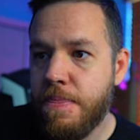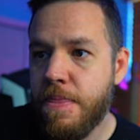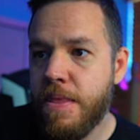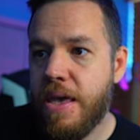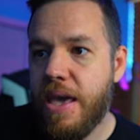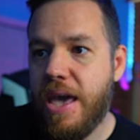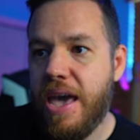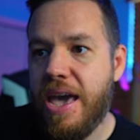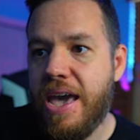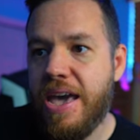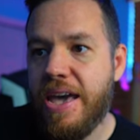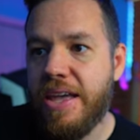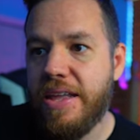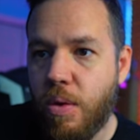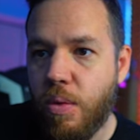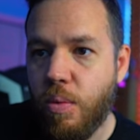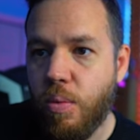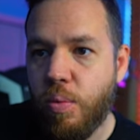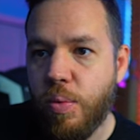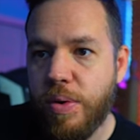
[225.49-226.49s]

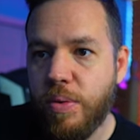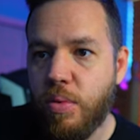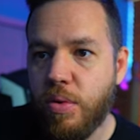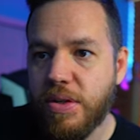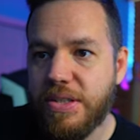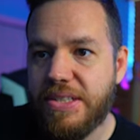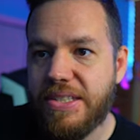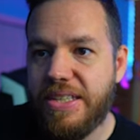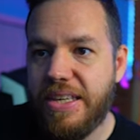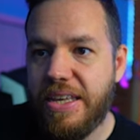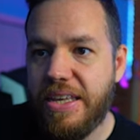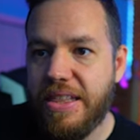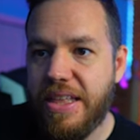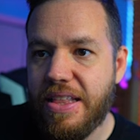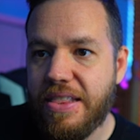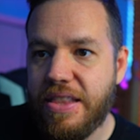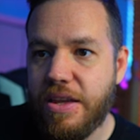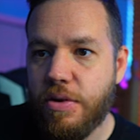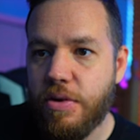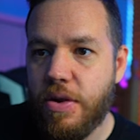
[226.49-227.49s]
and we will see
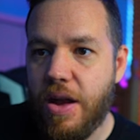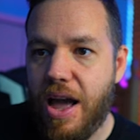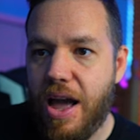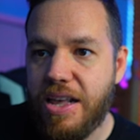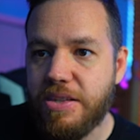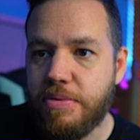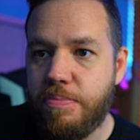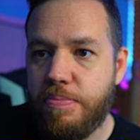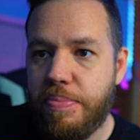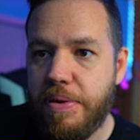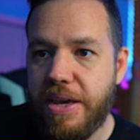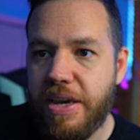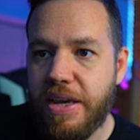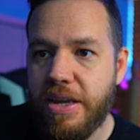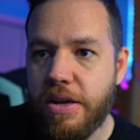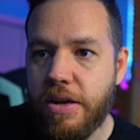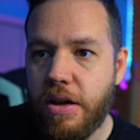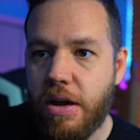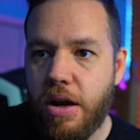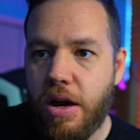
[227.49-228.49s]
that there has
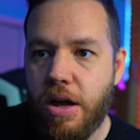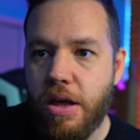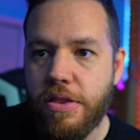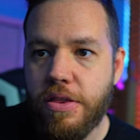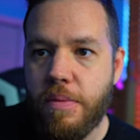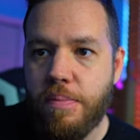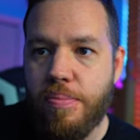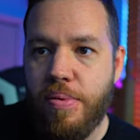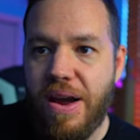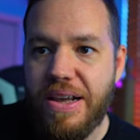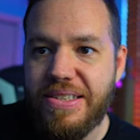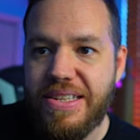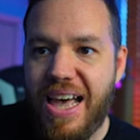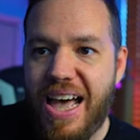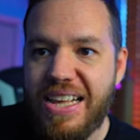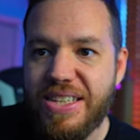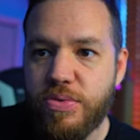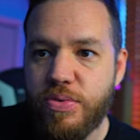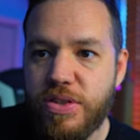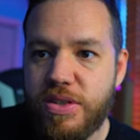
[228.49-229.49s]
been, uh, the price
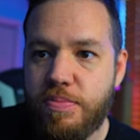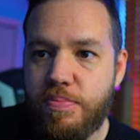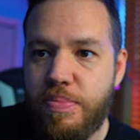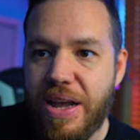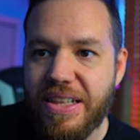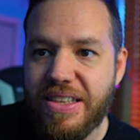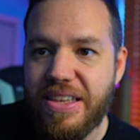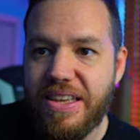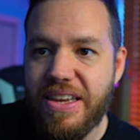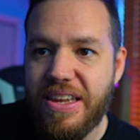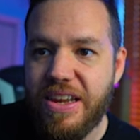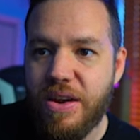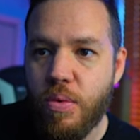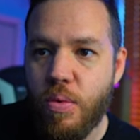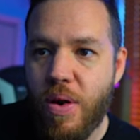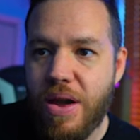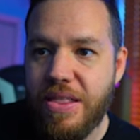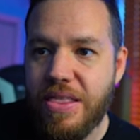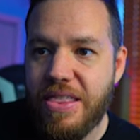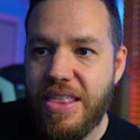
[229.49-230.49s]
has respected it
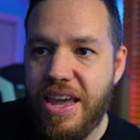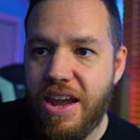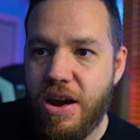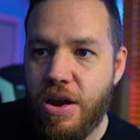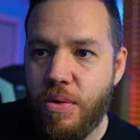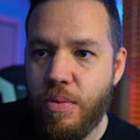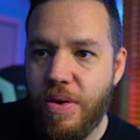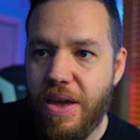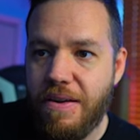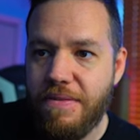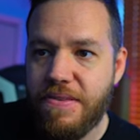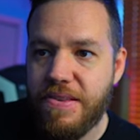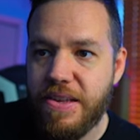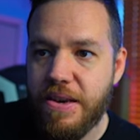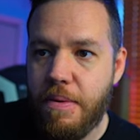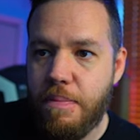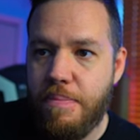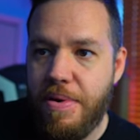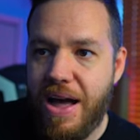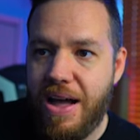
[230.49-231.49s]
right there. We have seen
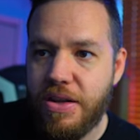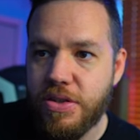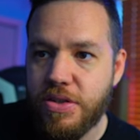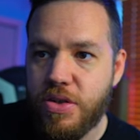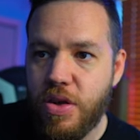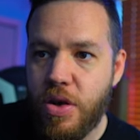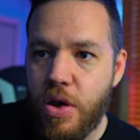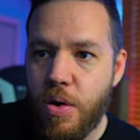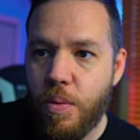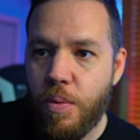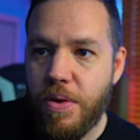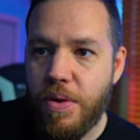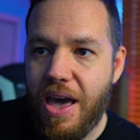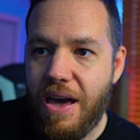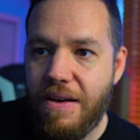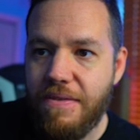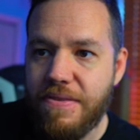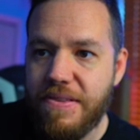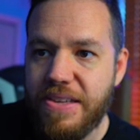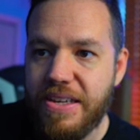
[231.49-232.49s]
a bounce. We
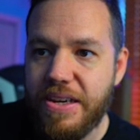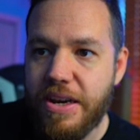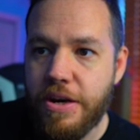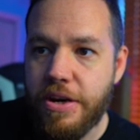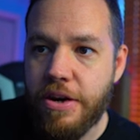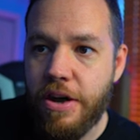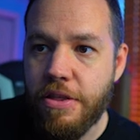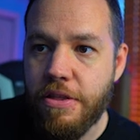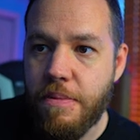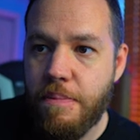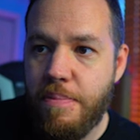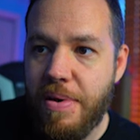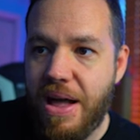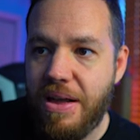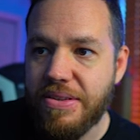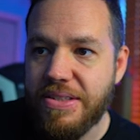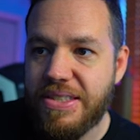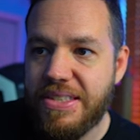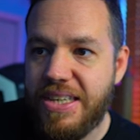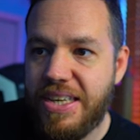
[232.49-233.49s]
have seen another
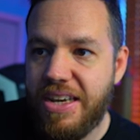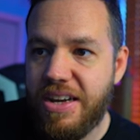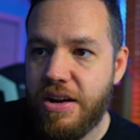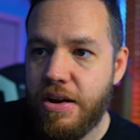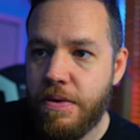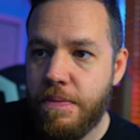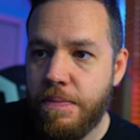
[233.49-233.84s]
bounce here.